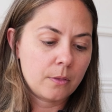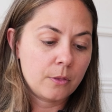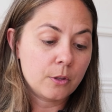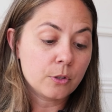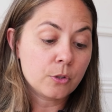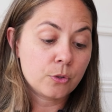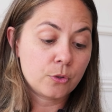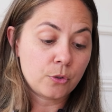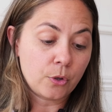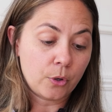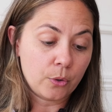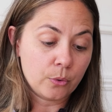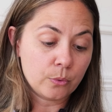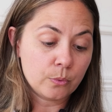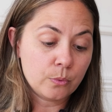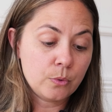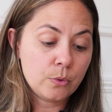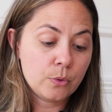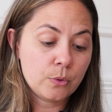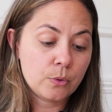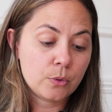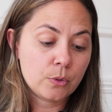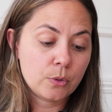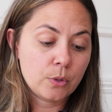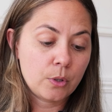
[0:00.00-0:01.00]

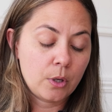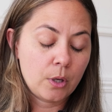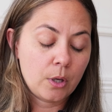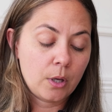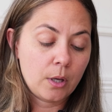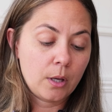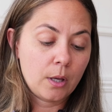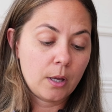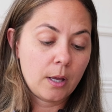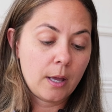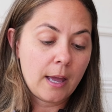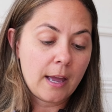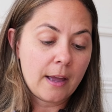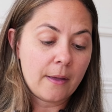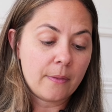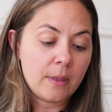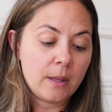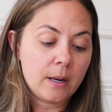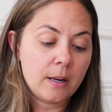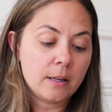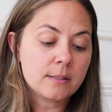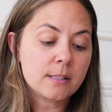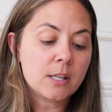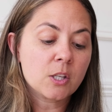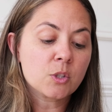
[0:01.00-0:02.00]
stones, and
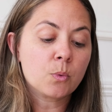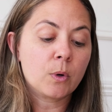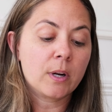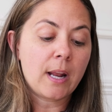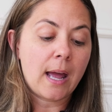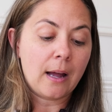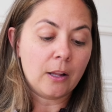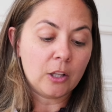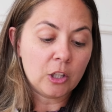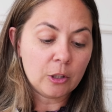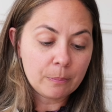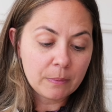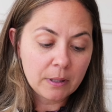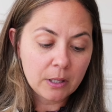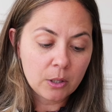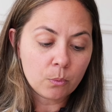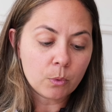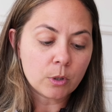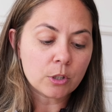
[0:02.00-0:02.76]
then it says what element,